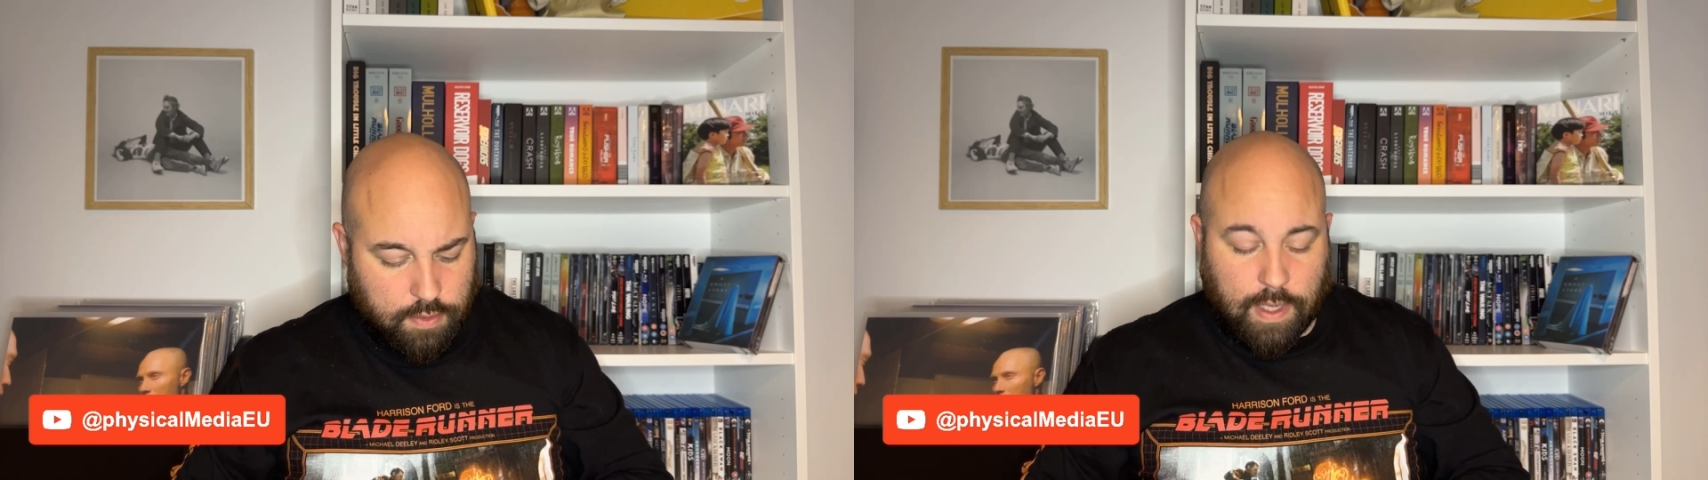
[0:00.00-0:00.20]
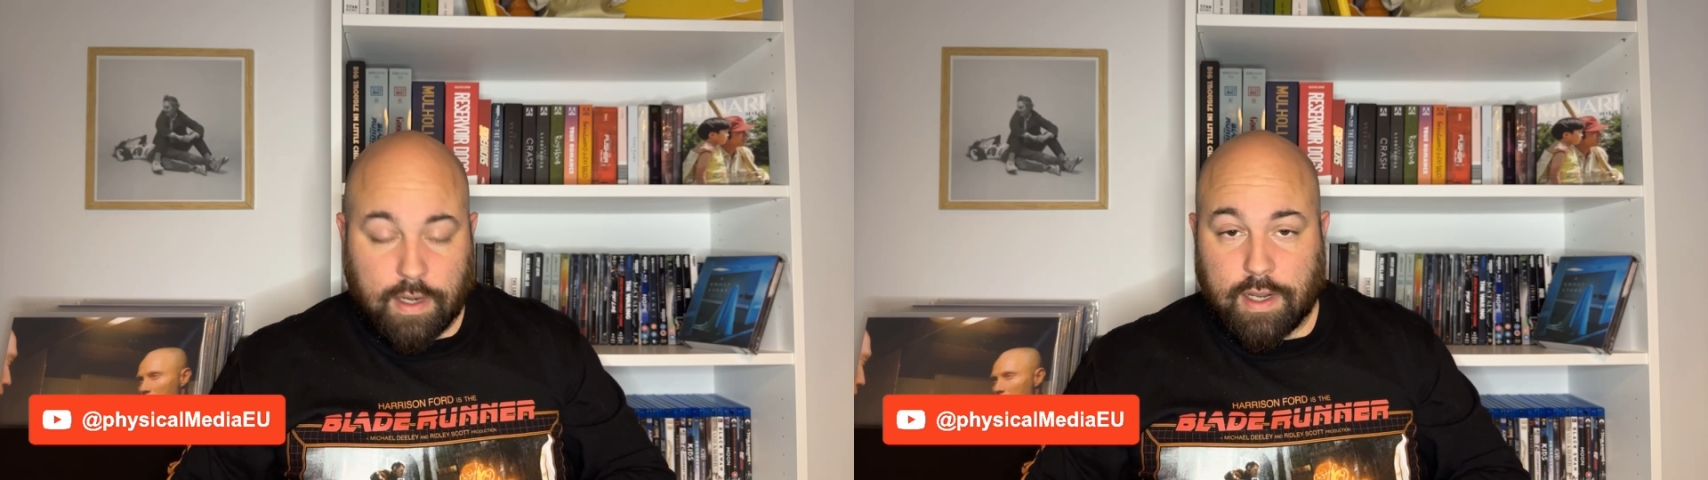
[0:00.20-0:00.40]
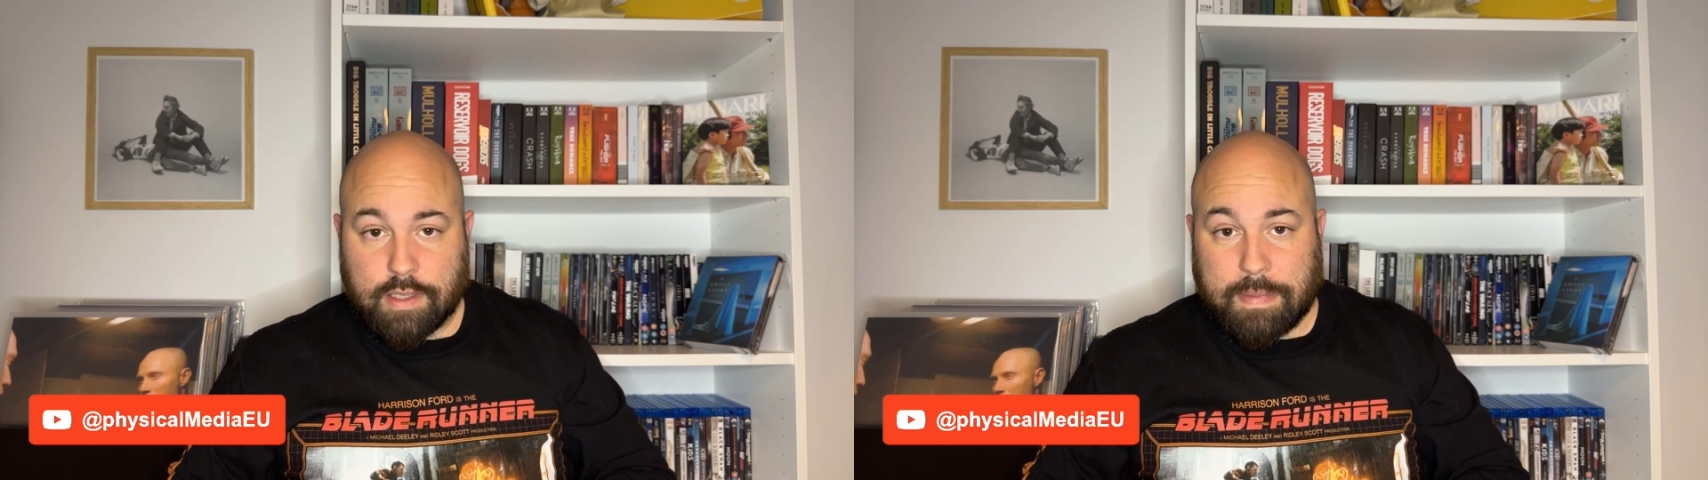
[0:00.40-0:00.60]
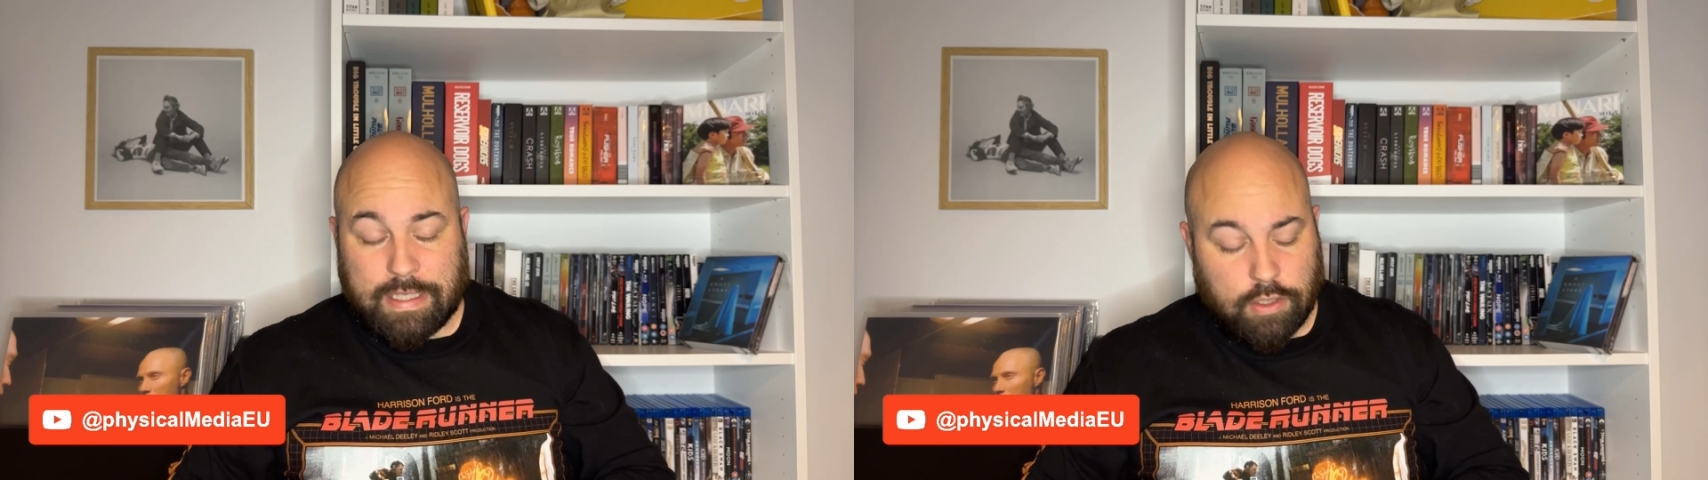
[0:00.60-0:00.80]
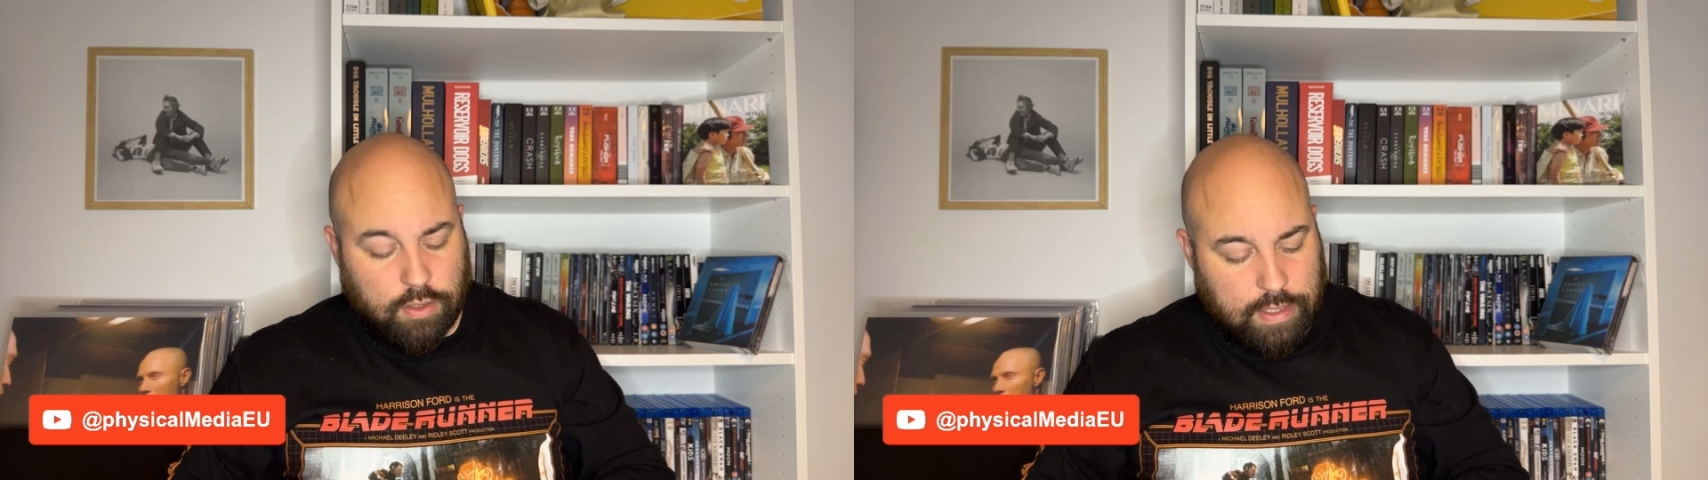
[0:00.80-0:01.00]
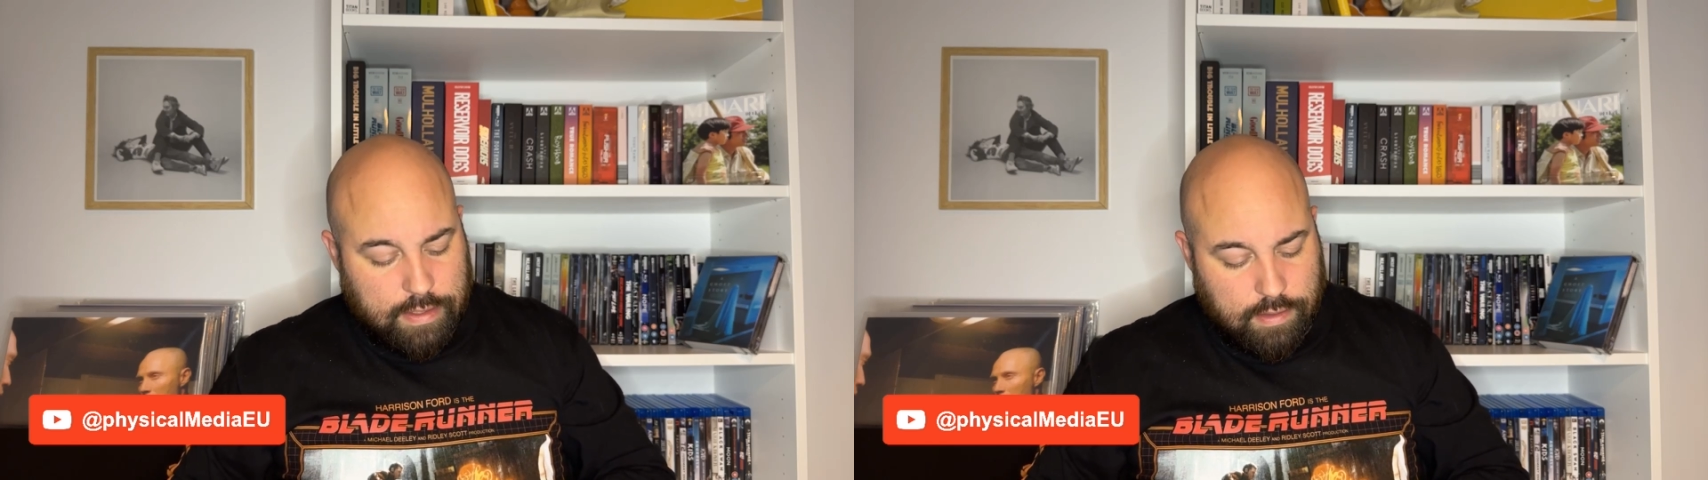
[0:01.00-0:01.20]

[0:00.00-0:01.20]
And last but not least,